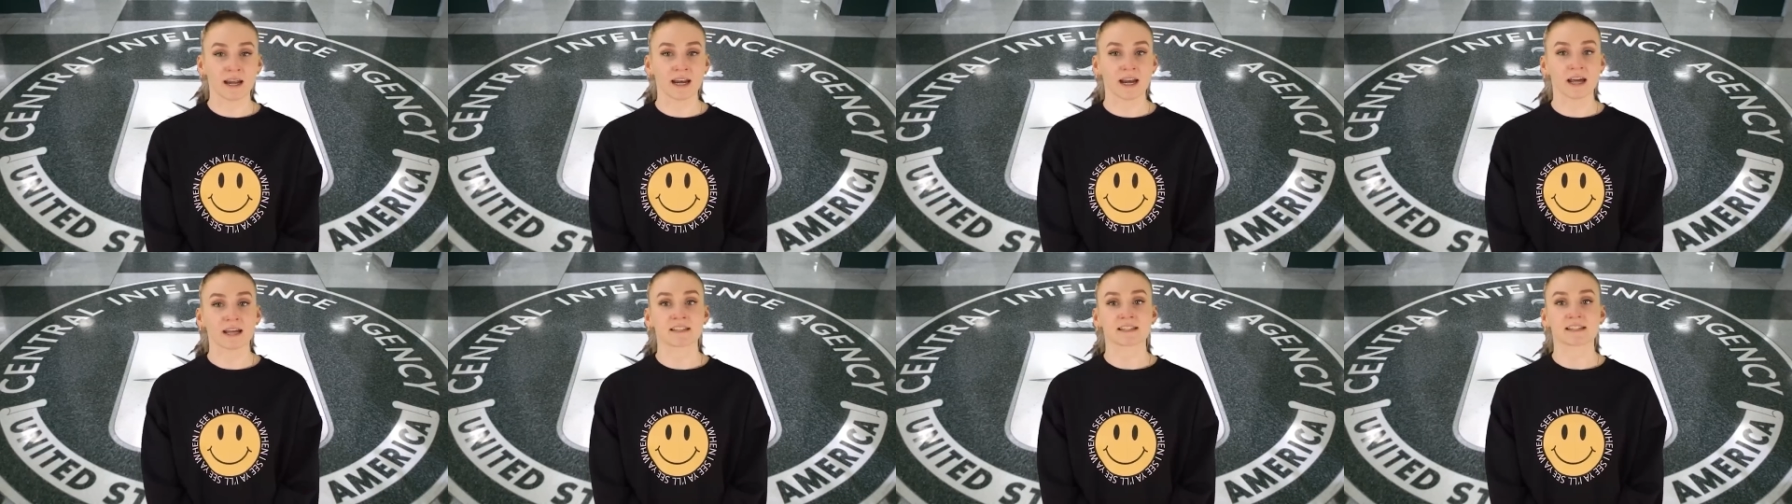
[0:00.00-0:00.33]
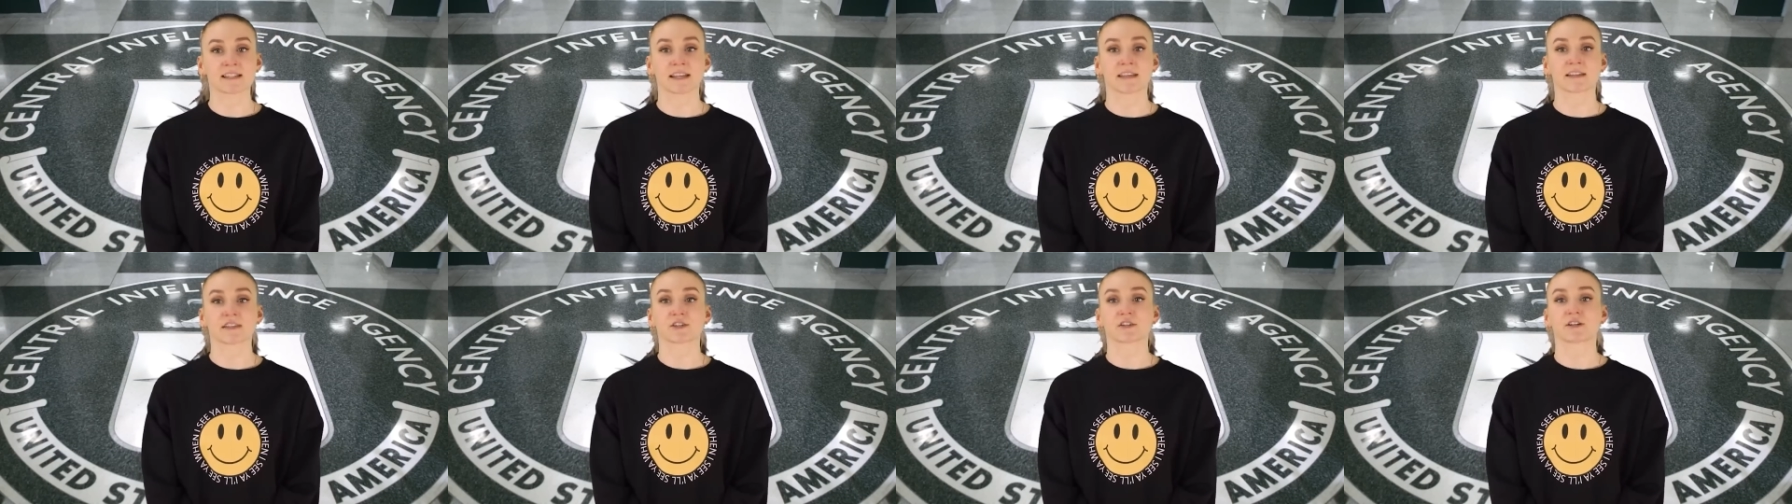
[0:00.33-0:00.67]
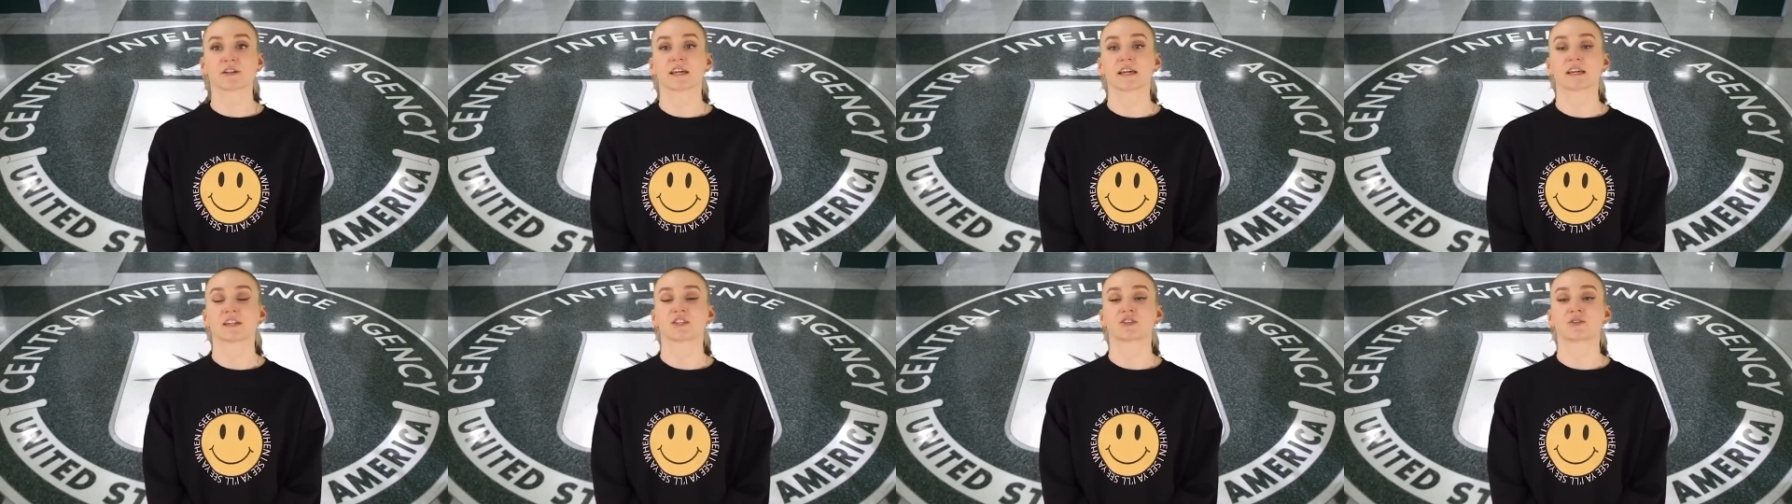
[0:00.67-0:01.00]
an
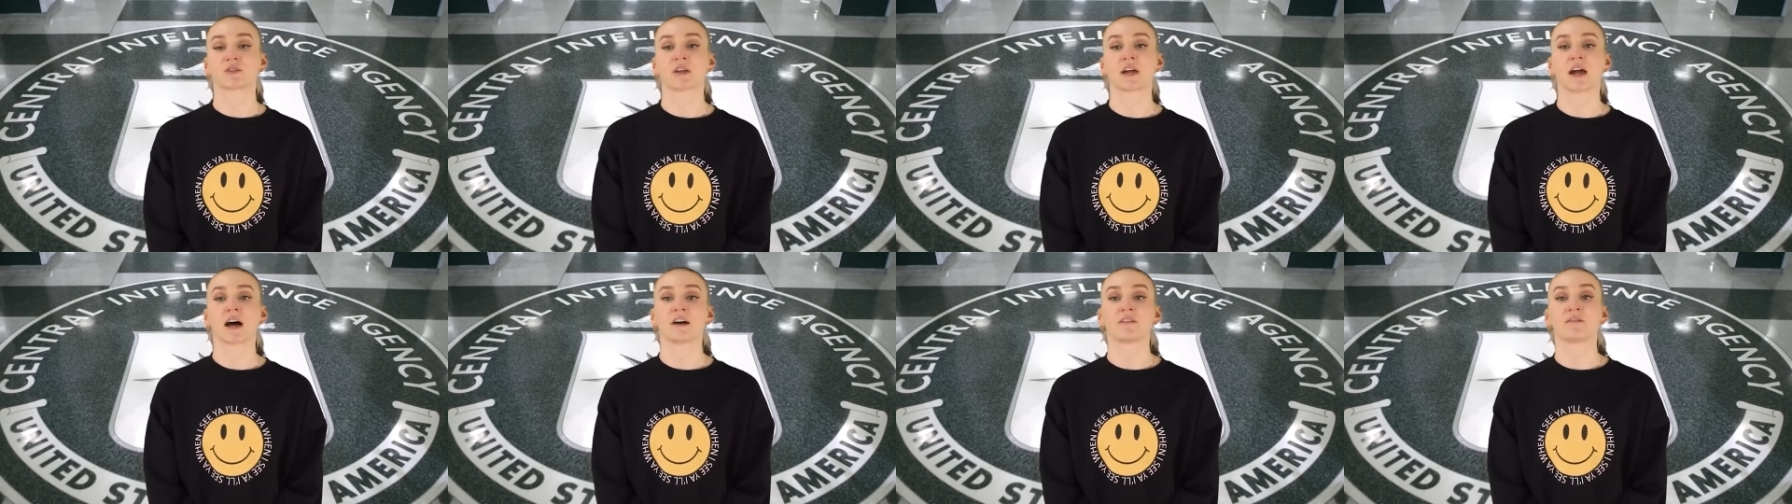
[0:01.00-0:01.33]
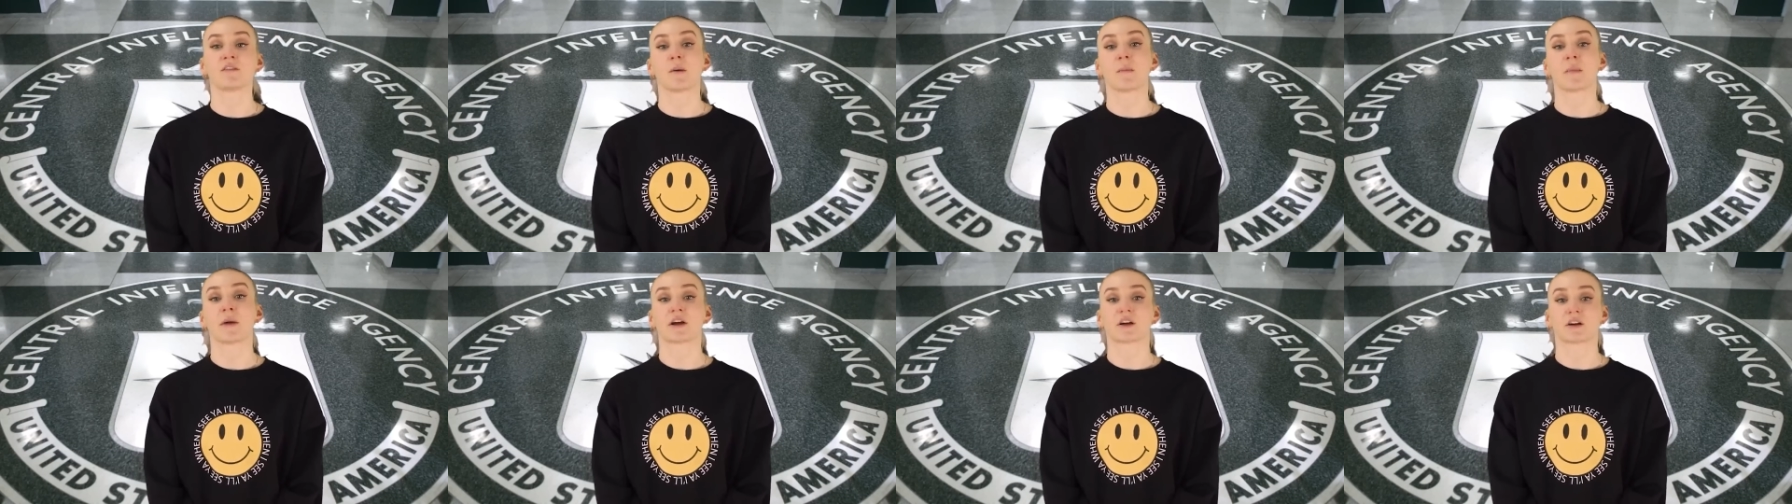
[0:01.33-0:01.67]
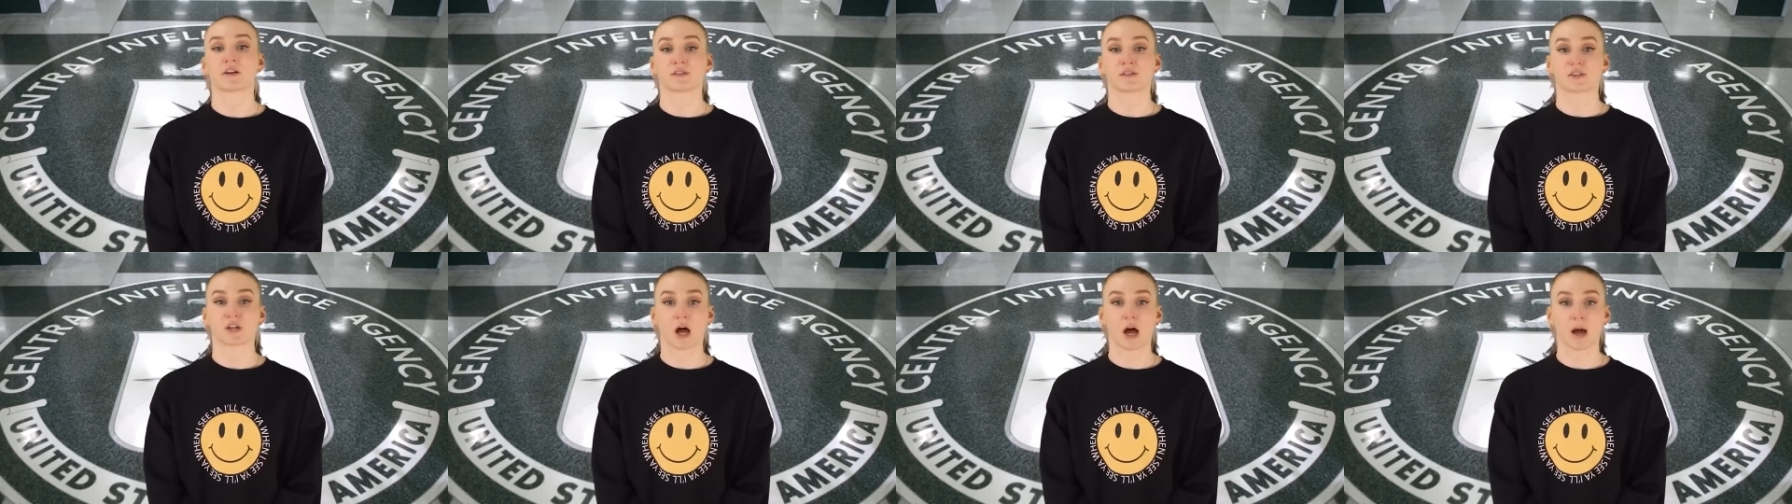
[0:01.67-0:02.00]
uncensored history of
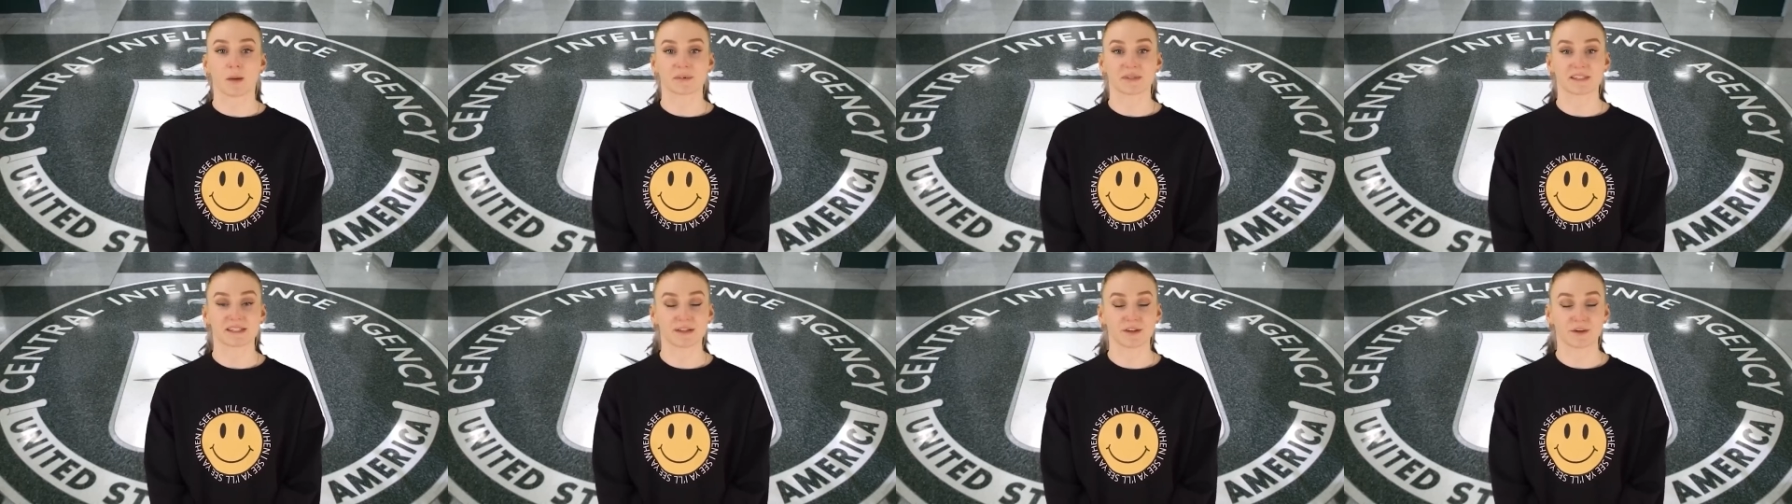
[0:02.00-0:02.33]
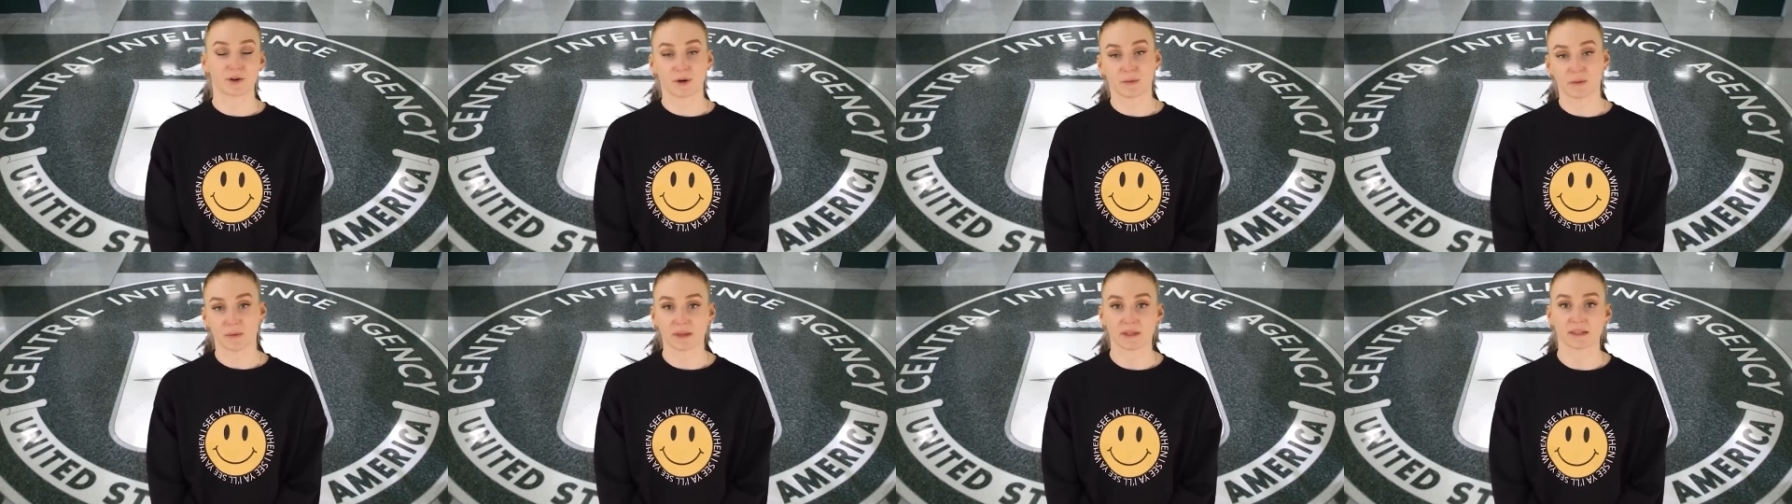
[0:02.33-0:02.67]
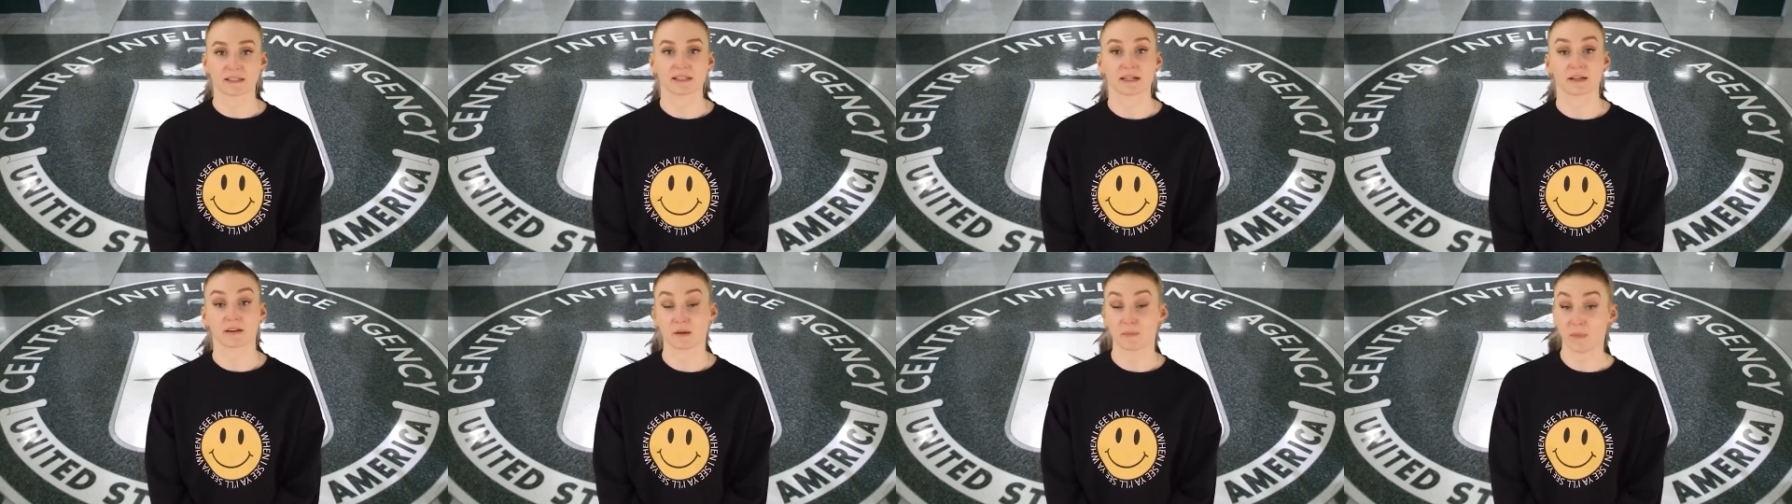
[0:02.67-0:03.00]
America's top secret
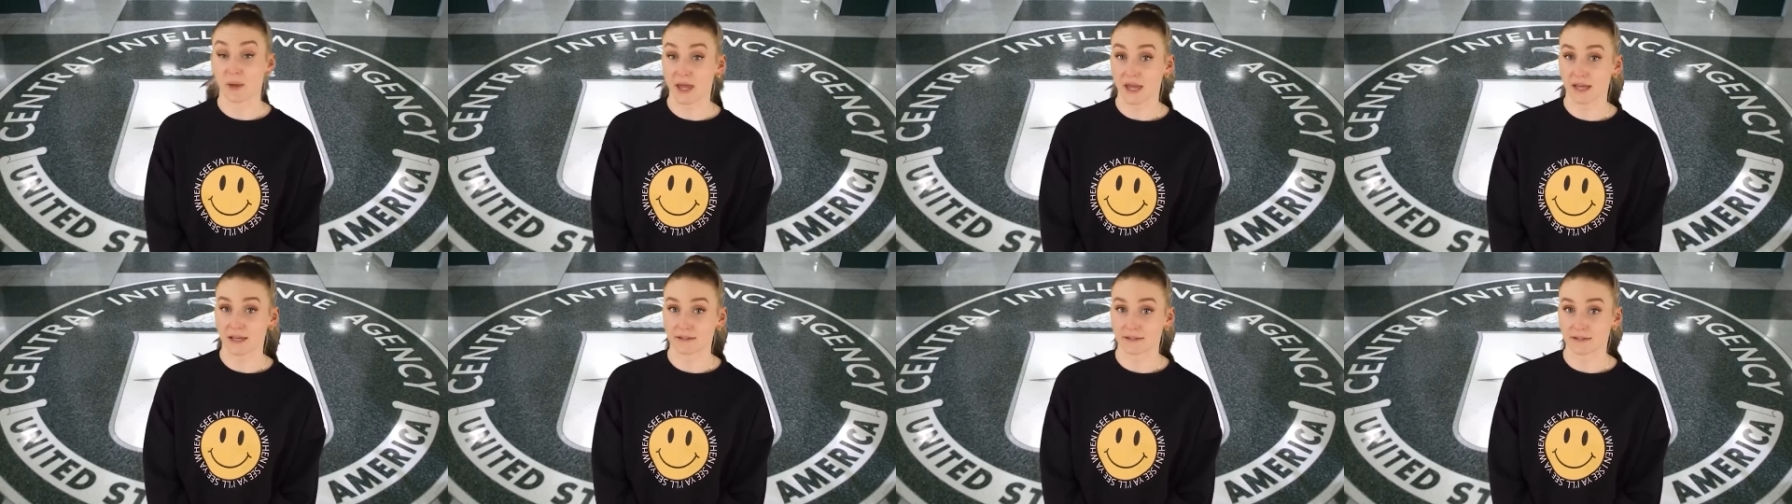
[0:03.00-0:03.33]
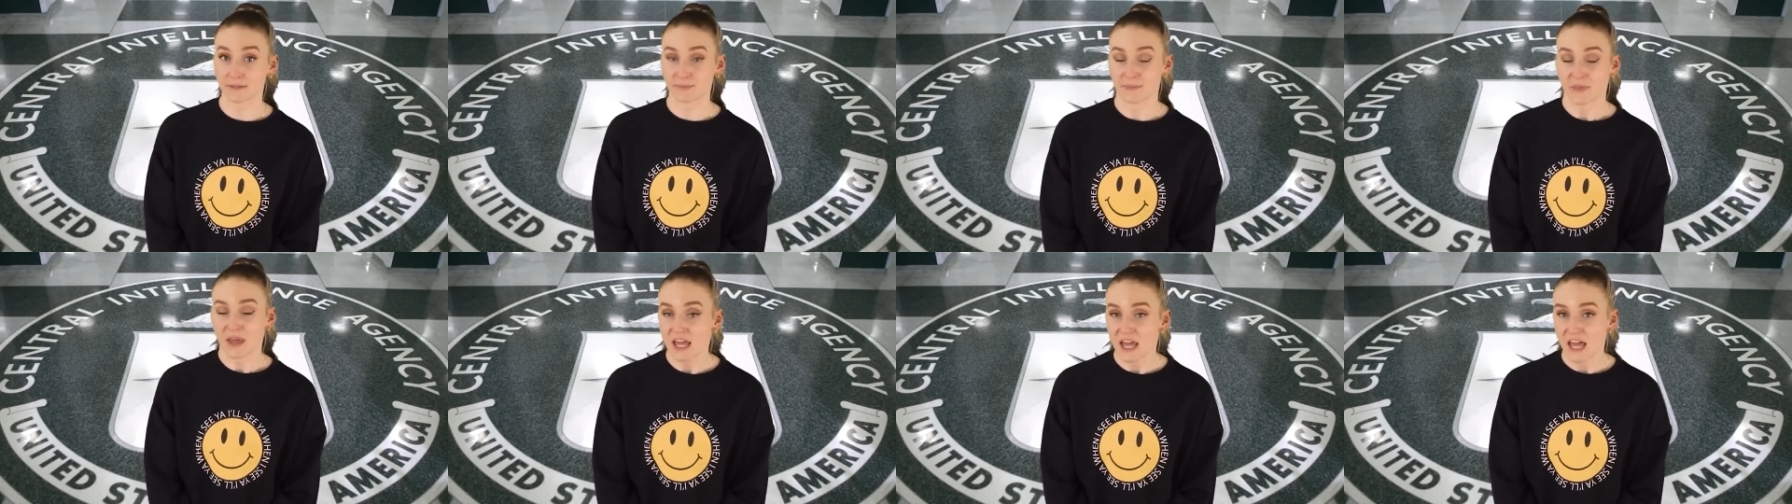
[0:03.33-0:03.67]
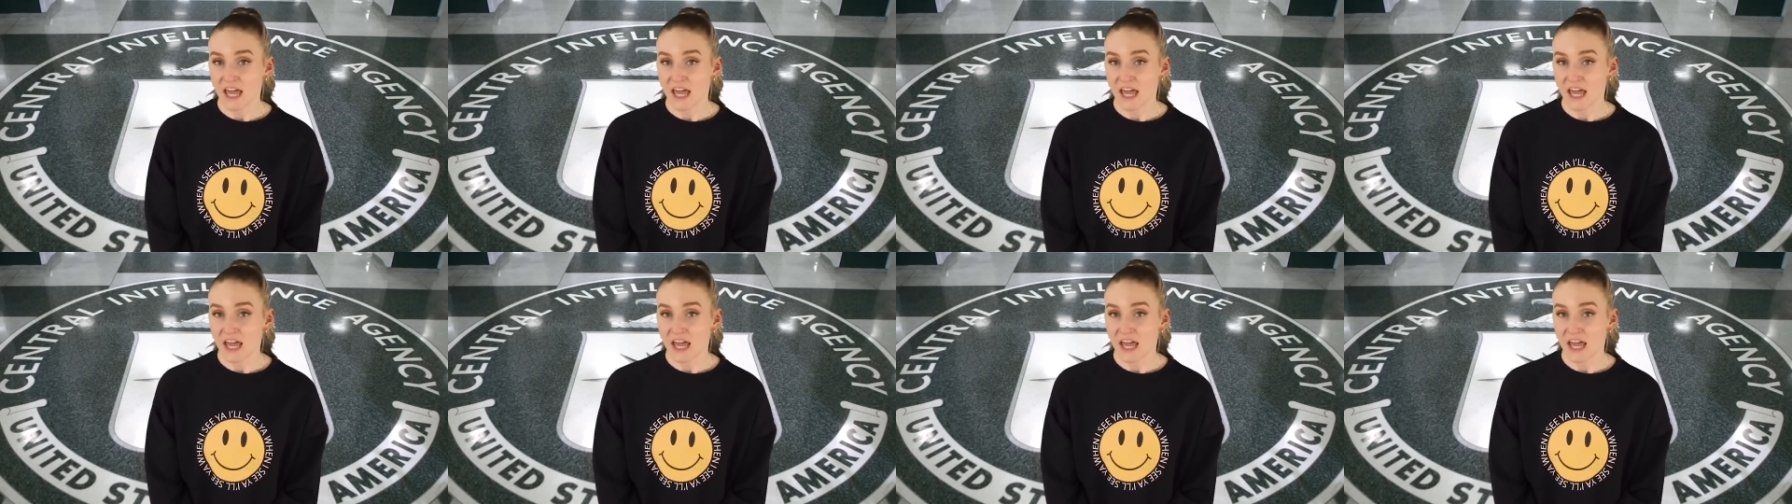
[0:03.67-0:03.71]
military base.